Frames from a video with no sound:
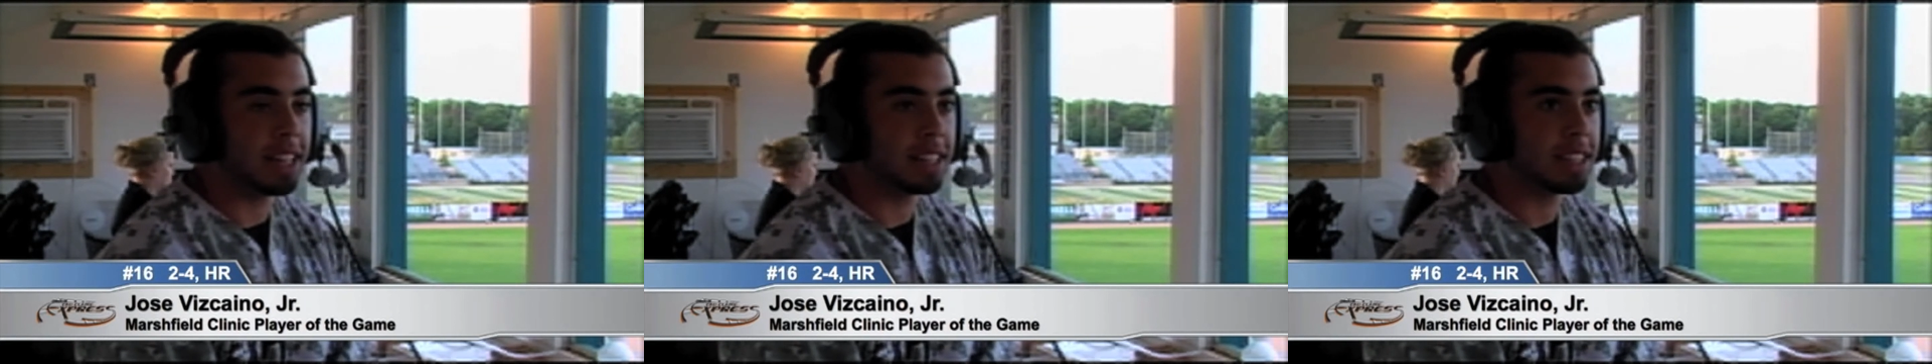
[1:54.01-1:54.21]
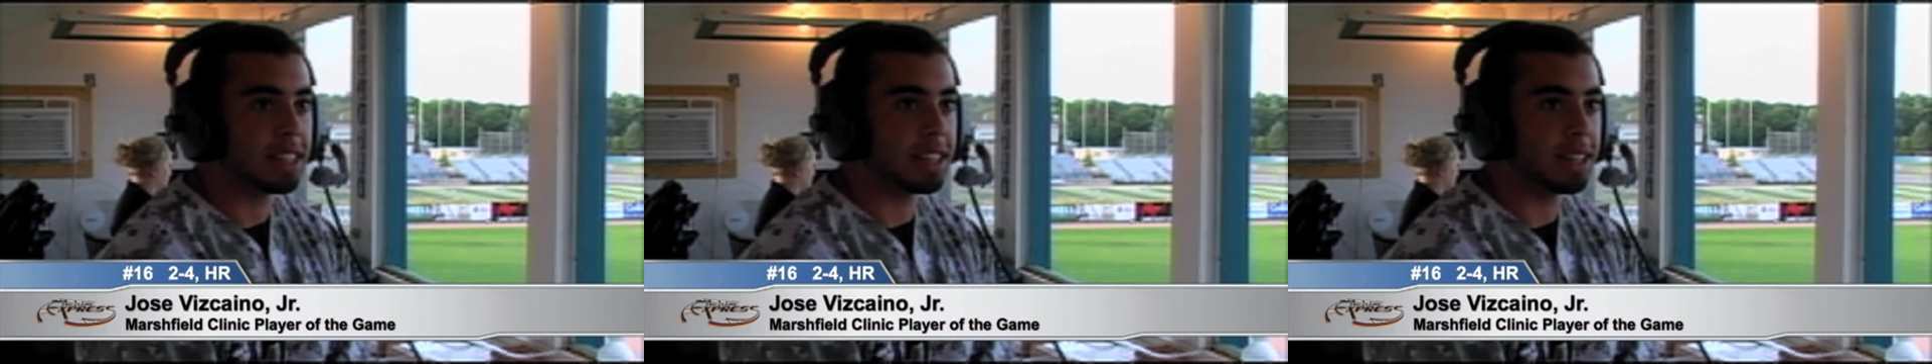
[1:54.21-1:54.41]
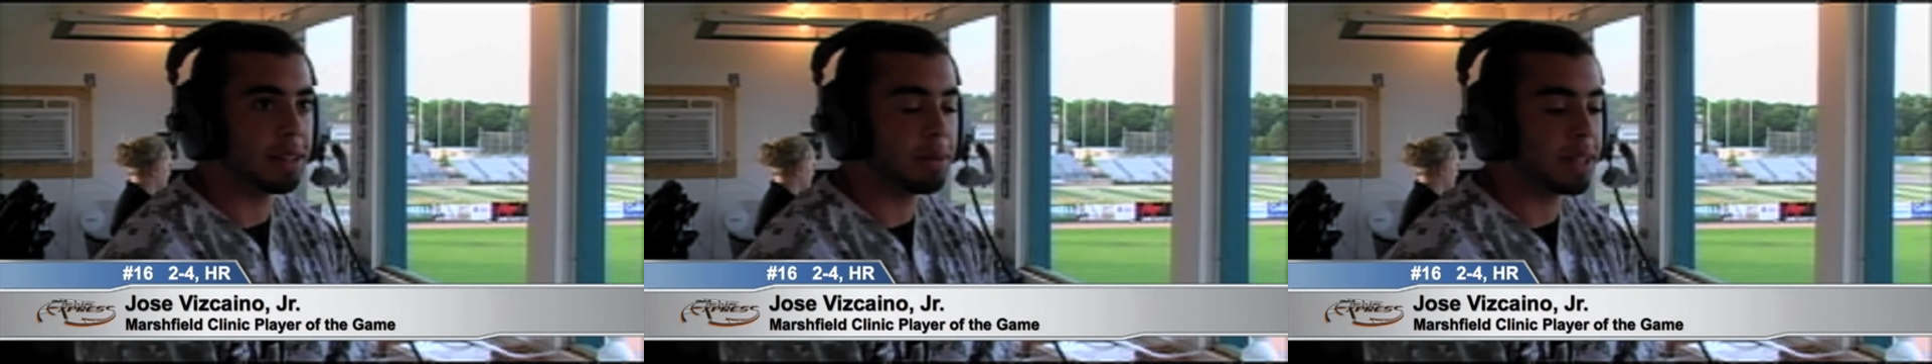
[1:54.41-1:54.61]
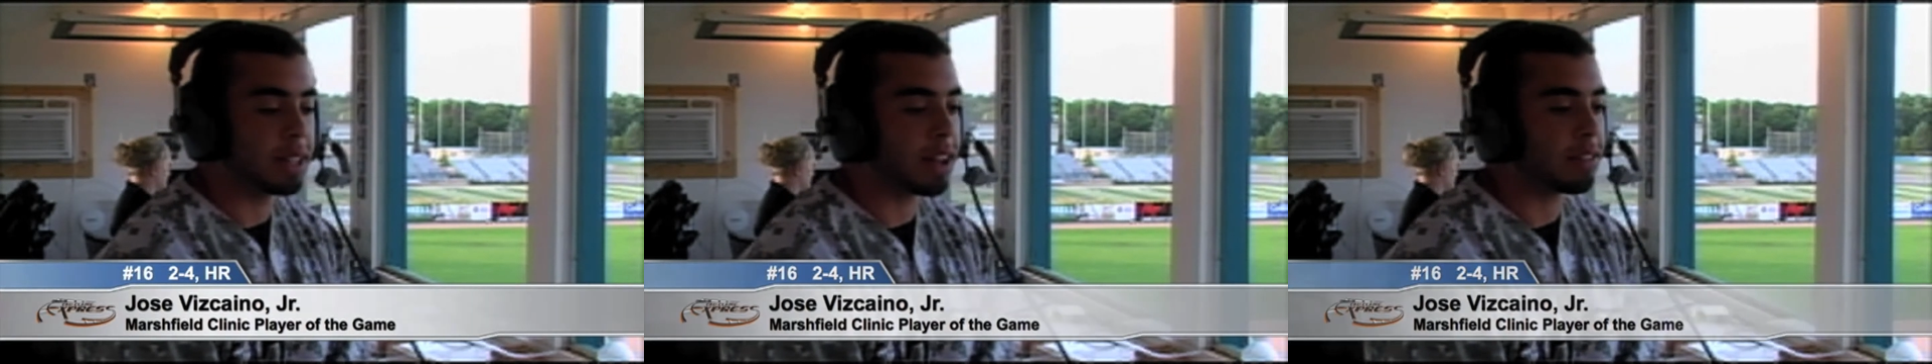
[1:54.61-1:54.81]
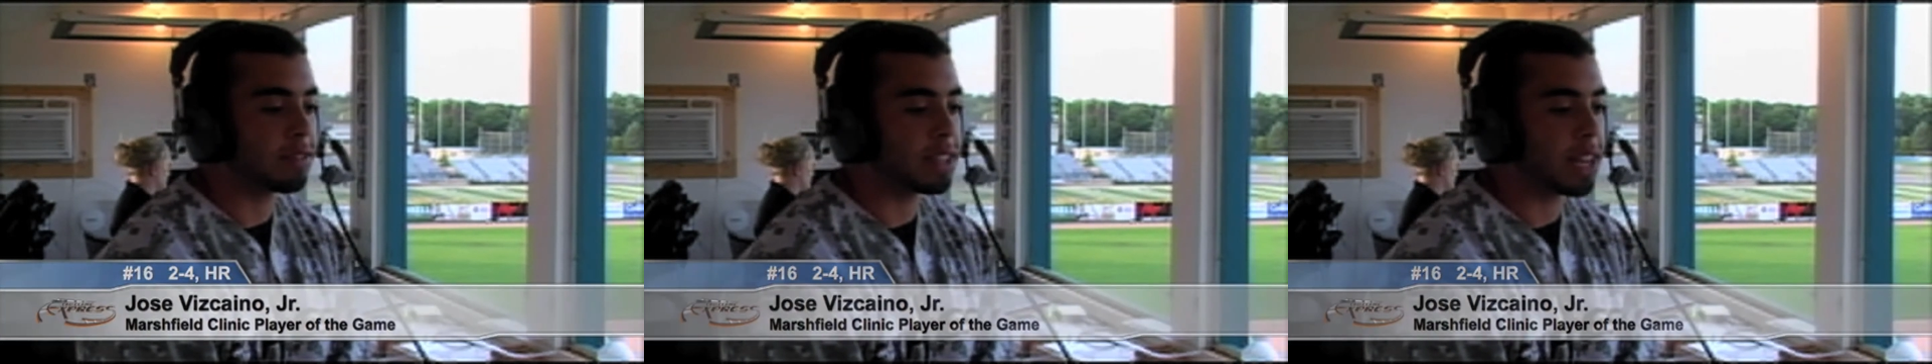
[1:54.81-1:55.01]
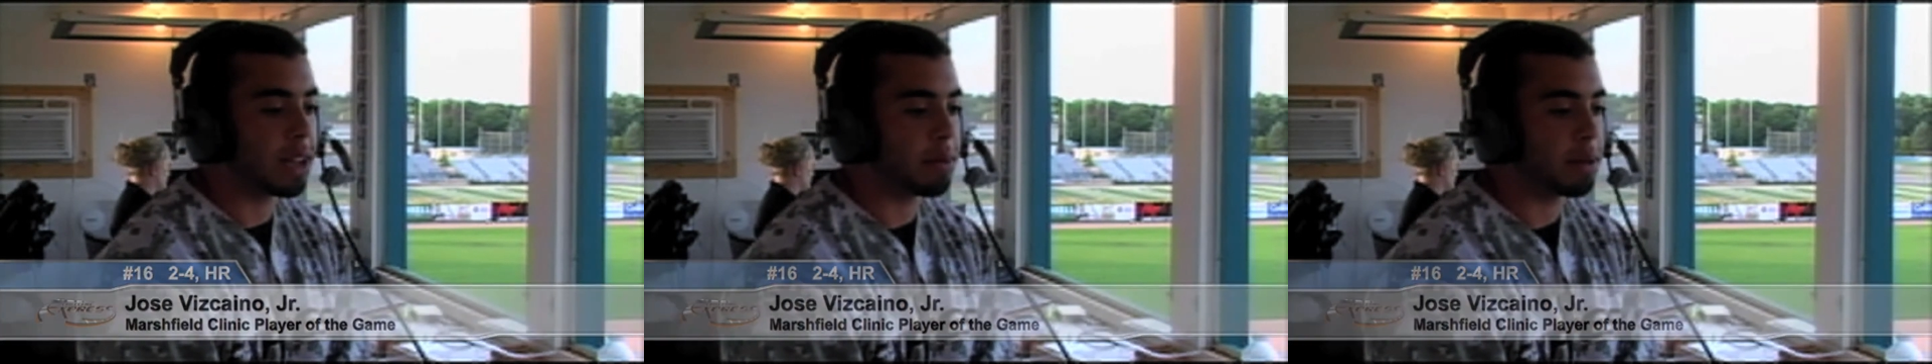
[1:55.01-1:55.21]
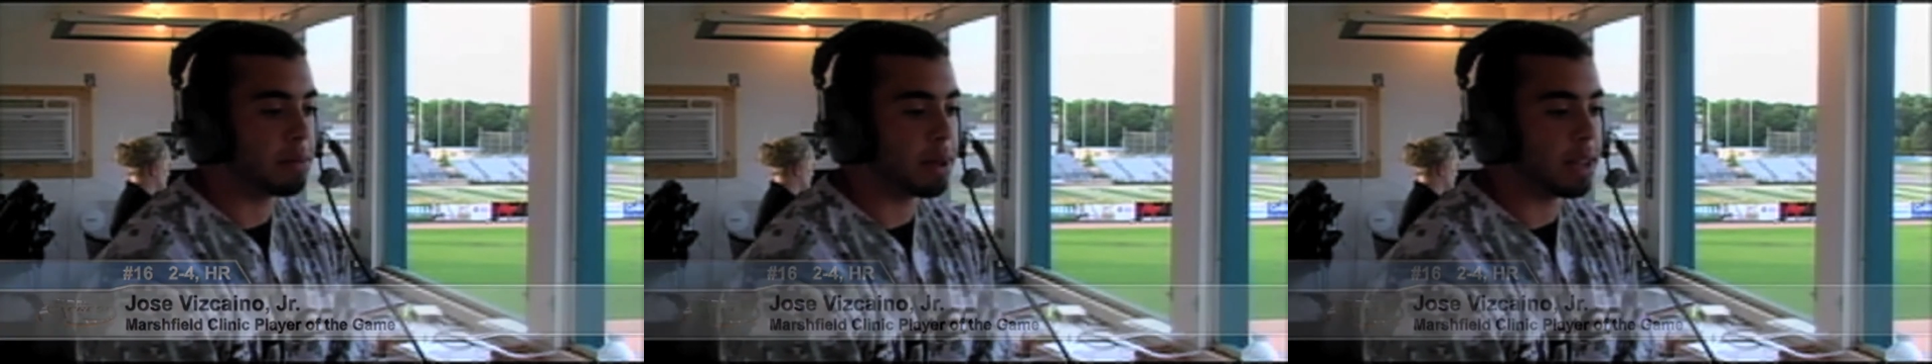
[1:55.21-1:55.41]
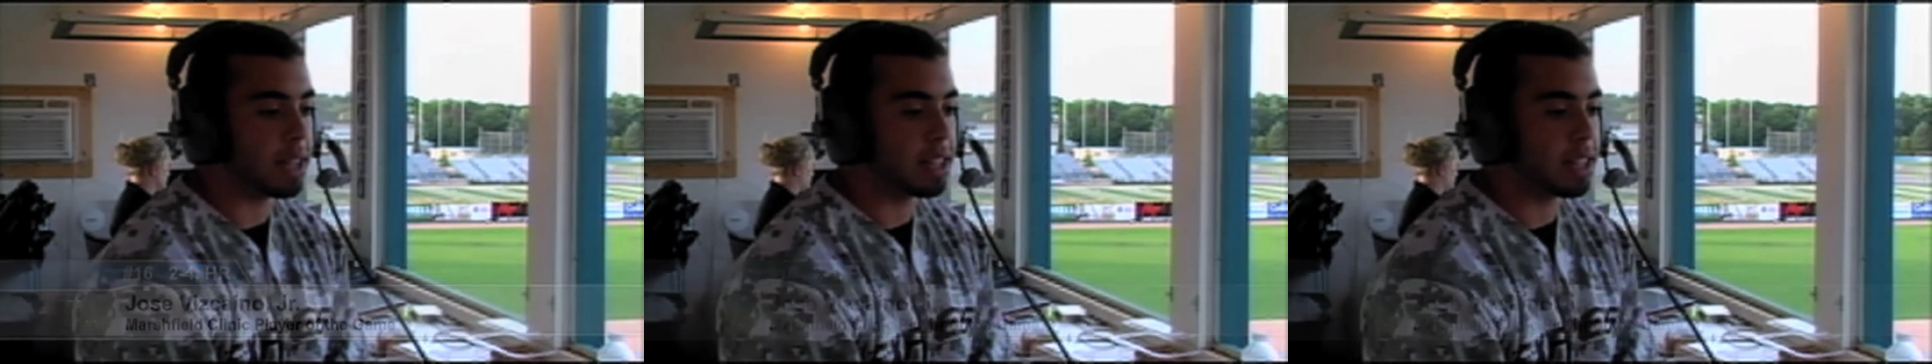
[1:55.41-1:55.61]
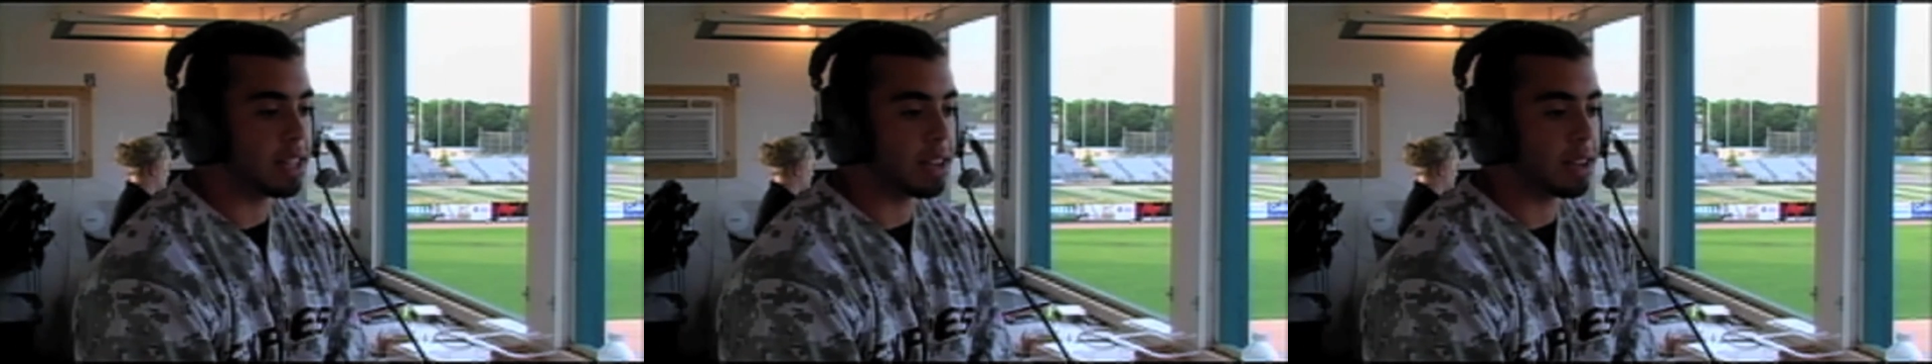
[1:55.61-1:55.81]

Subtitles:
a little bit off timing, but